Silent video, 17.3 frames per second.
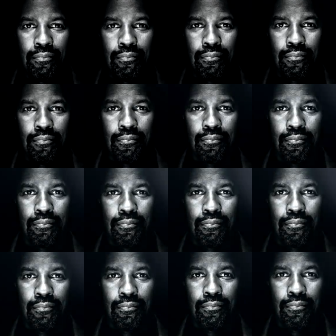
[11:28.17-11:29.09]

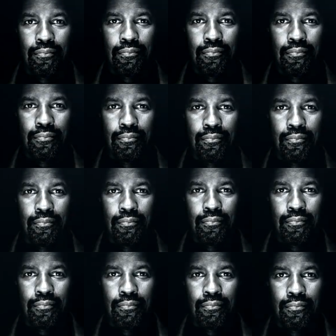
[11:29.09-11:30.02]

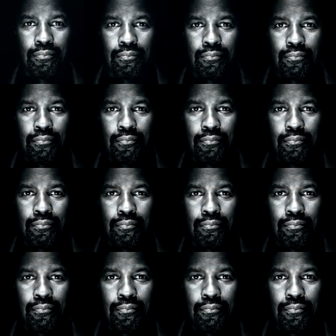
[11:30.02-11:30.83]
(silence)